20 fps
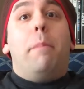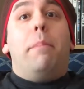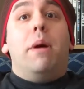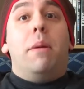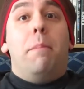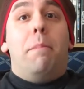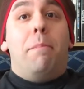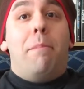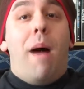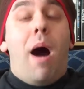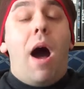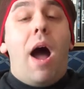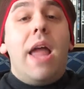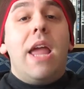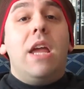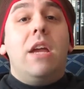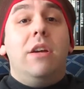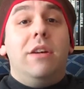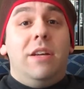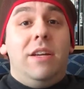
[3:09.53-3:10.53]
But
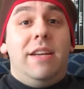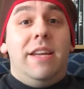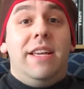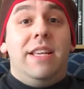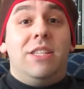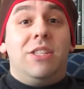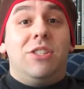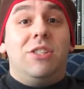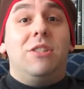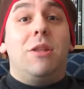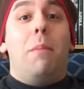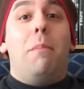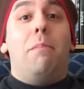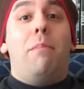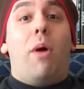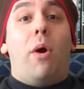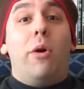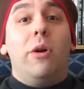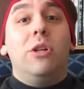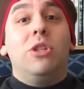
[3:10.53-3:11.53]
my goodness, the
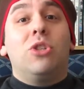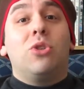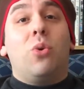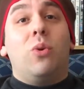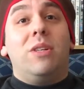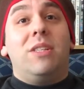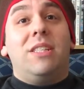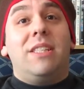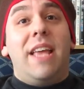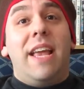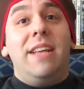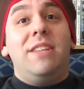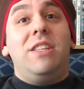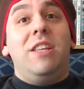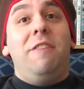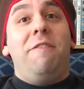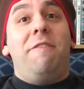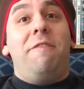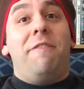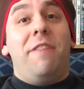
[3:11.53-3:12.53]
Martin
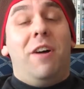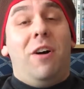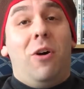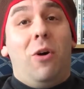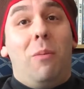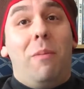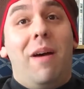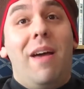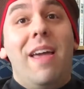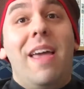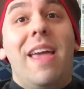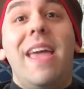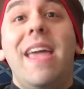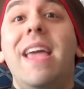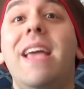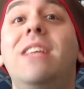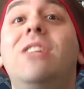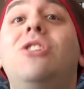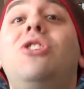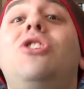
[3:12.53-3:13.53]
Scorsese film
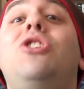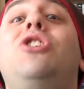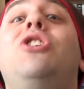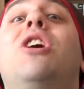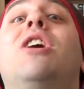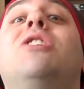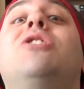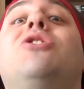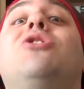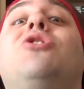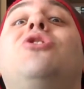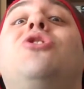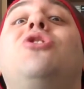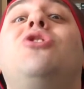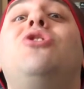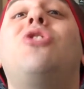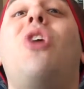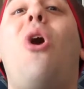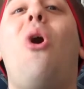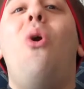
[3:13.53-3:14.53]
is just
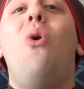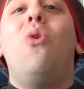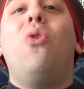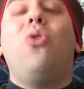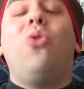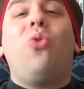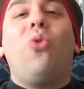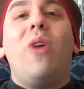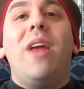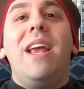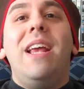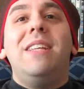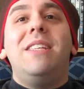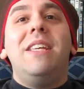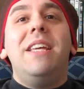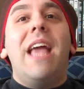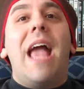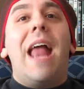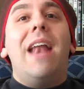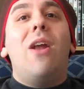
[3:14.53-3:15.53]
so
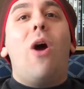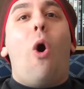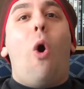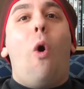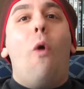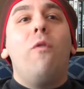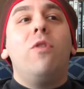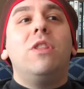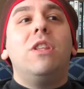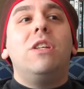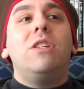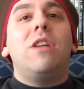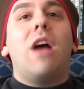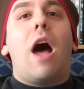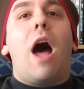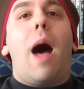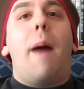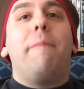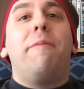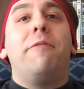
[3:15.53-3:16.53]
crazy and
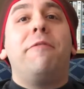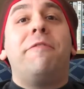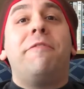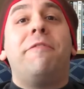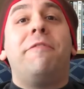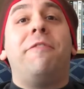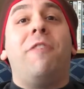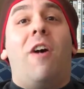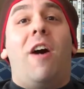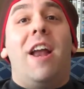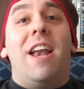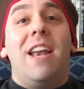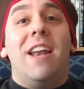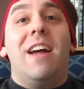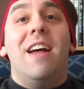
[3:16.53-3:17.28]
over-the-top fun,